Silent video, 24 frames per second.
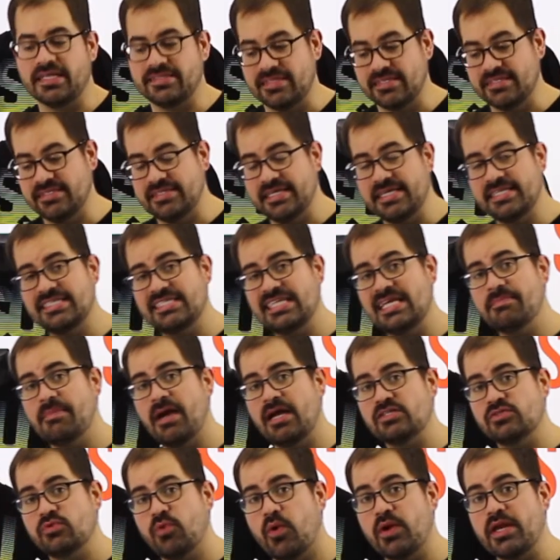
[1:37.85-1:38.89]
It's a 16
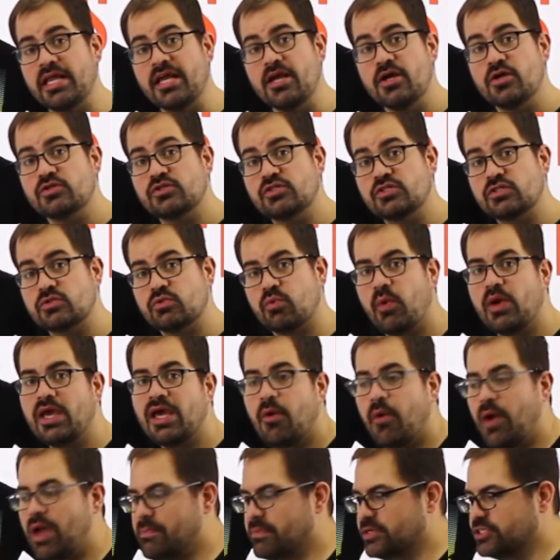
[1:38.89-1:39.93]
by 20
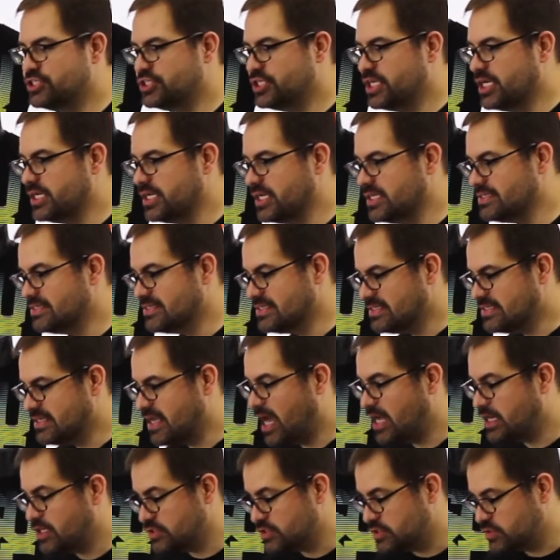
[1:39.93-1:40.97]
swing away machine. It's
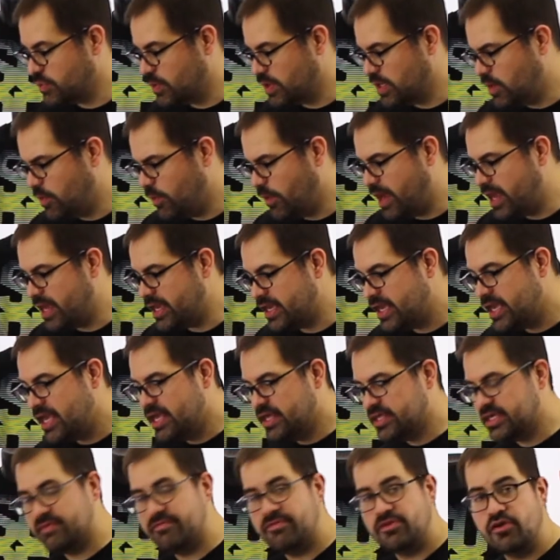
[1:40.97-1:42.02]
designed to swing away,
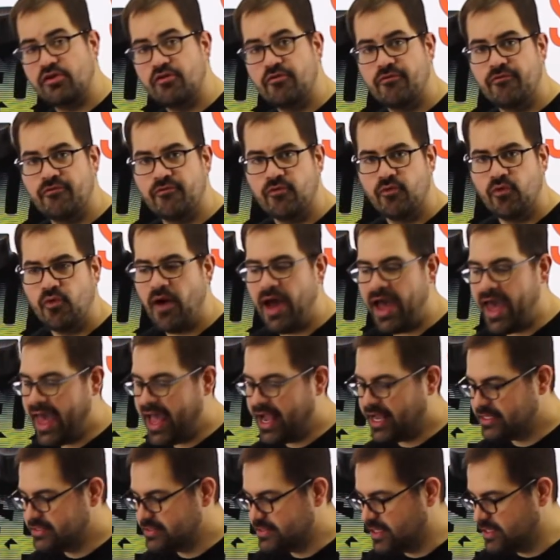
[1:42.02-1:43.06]
giving you full
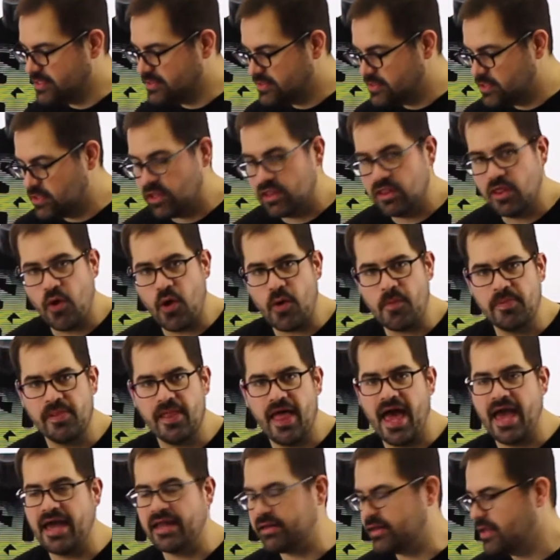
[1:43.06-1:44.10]
access to the lower
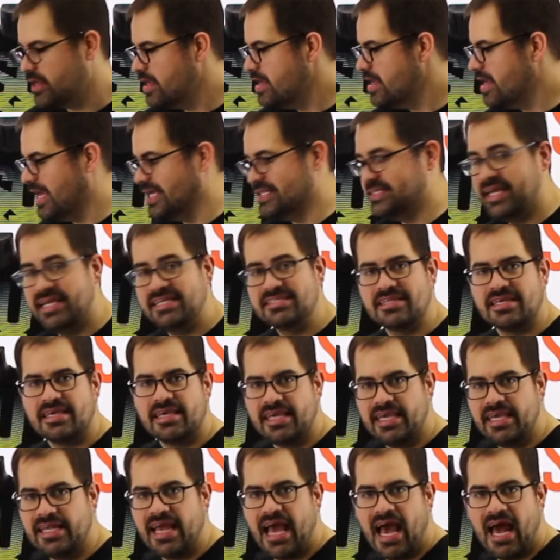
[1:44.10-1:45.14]
platen. It takes the
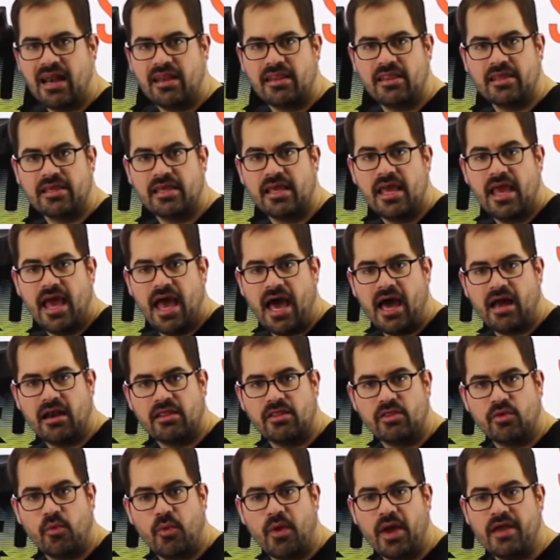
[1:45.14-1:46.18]
heat out
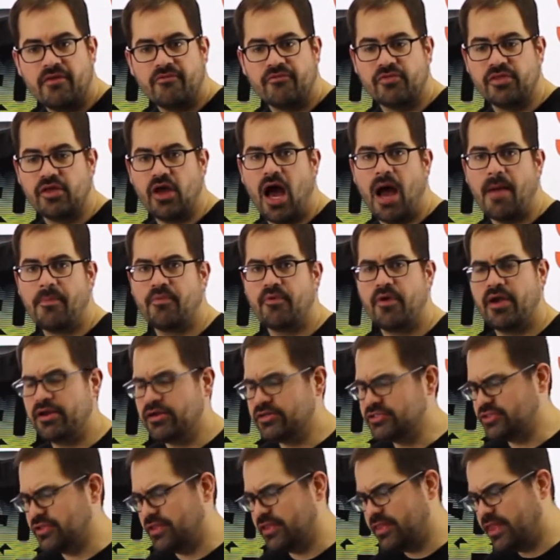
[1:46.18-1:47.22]
of the way for the
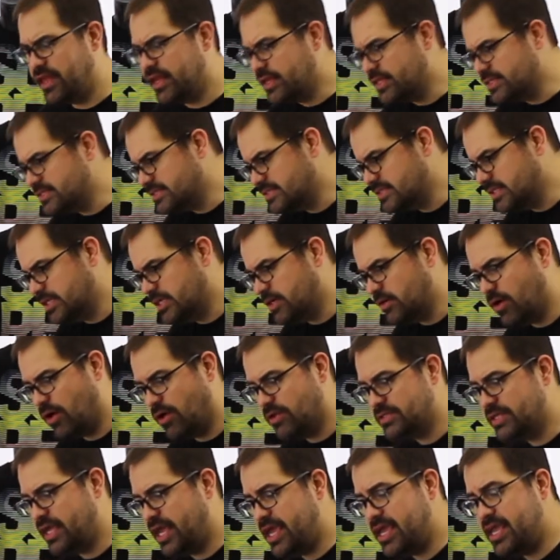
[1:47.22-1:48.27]
operator so that they can sit here
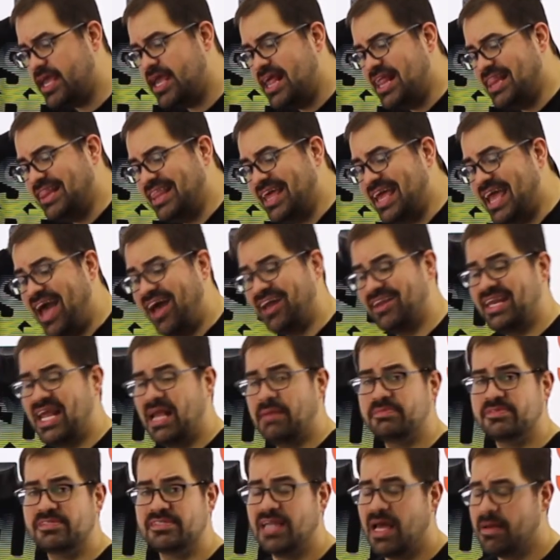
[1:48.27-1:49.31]
all day, lay out
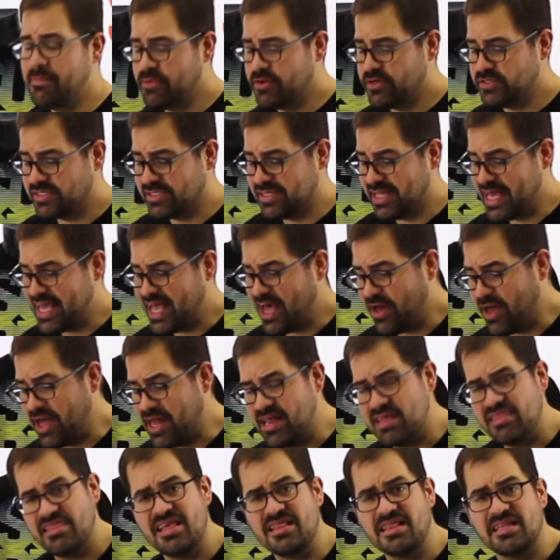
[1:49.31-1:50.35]
names and numbers, lay out
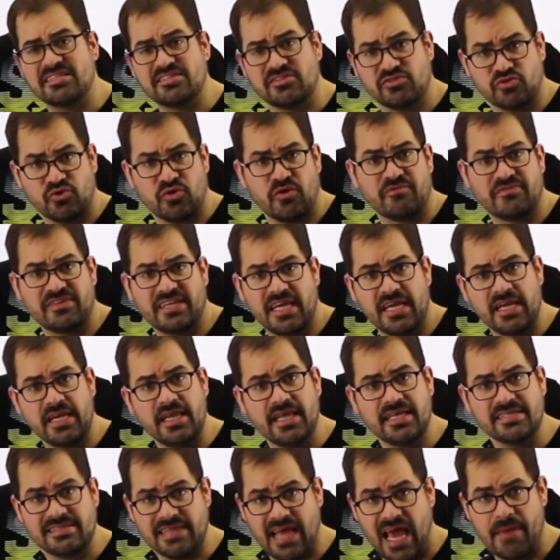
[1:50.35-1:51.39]
anything that's sort of
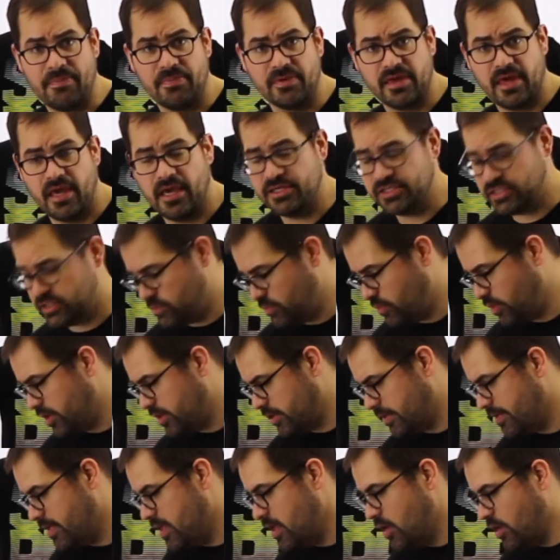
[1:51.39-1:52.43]
tedious application work,
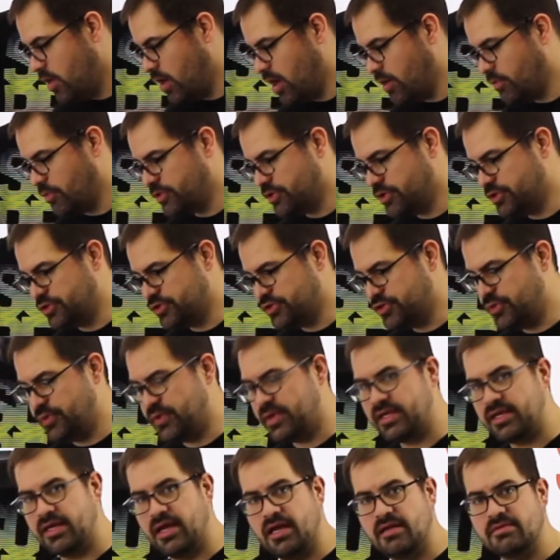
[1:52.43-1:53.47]
while you're
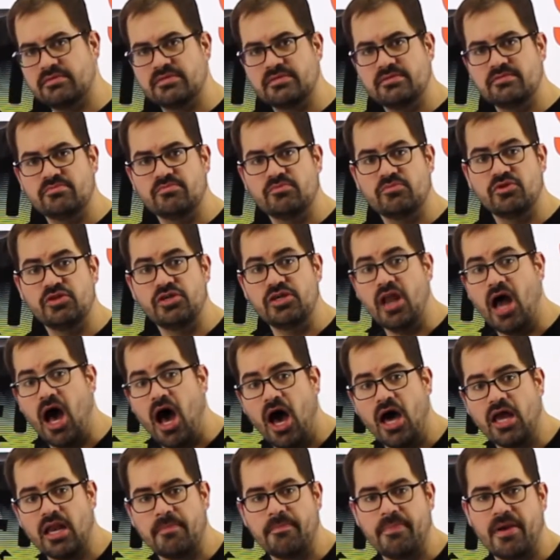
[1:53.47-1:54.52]
doing
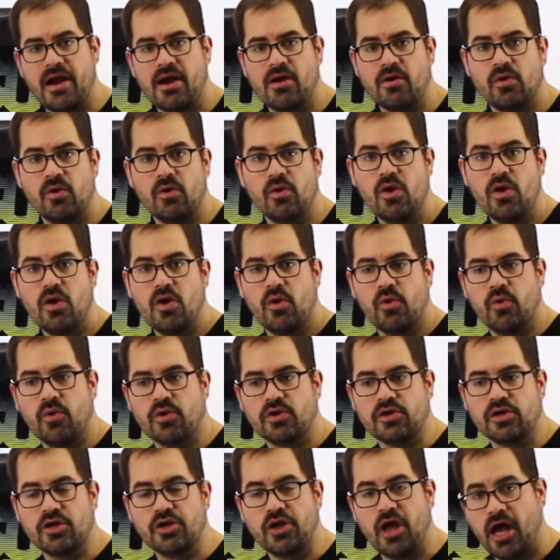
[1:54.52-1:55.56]
non-apparel
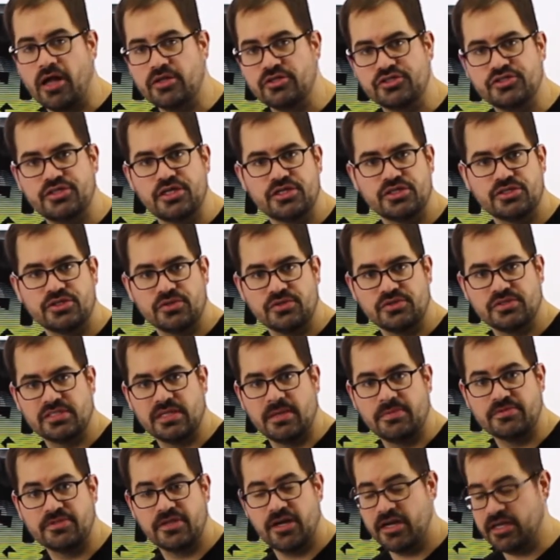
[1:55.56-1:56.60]
or non-traditional
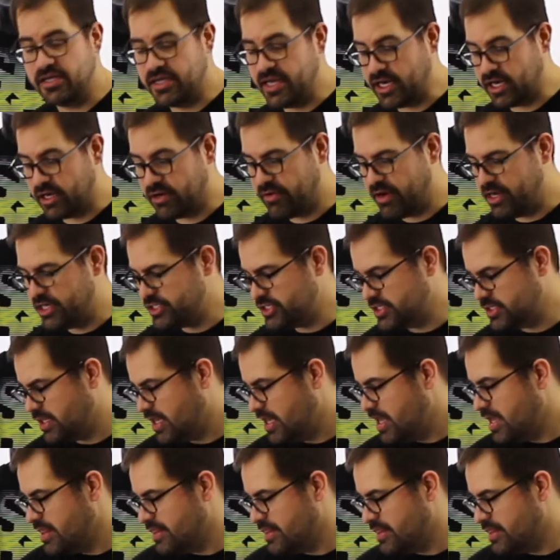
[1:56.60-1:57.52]
substrate decoration.